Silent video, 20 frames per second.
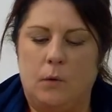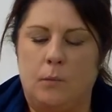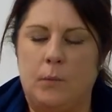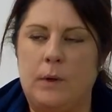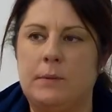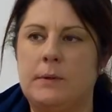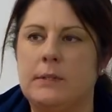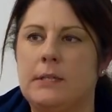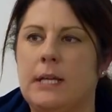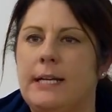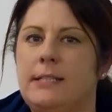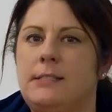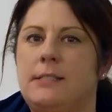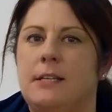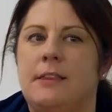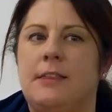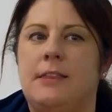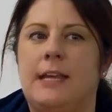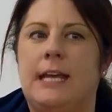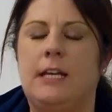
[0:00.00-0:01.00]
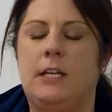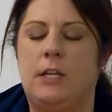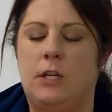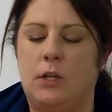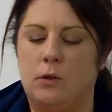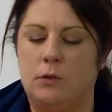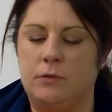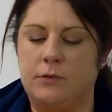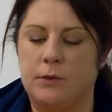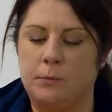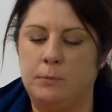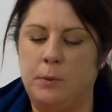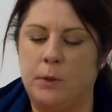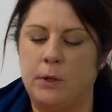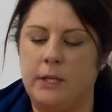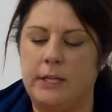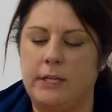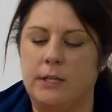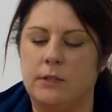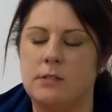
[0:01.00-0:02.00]
We would like to thank you for
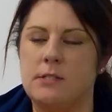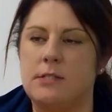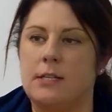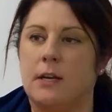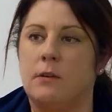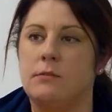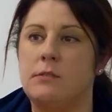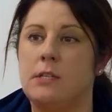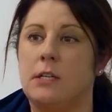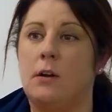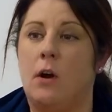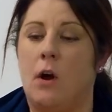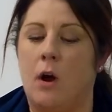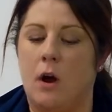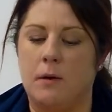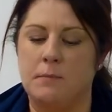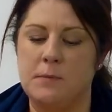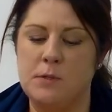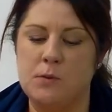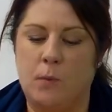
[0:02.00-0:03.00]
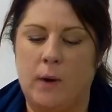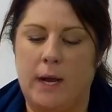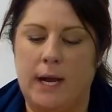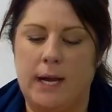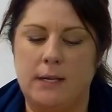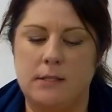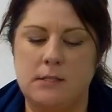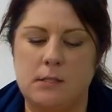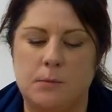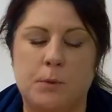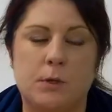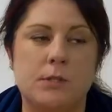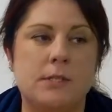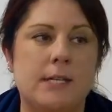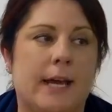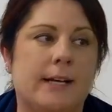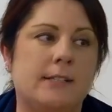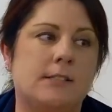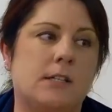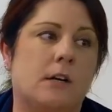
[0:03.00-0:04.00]
putting yourselves in harm's way to
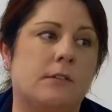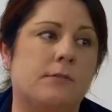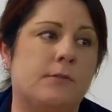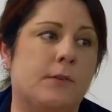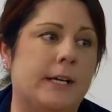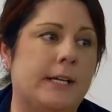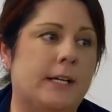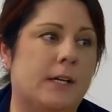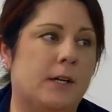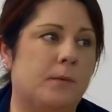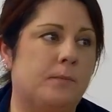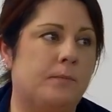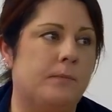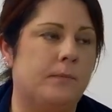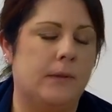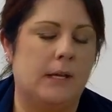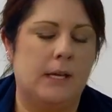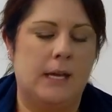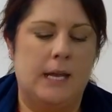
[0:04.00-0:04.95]
protect our freedom,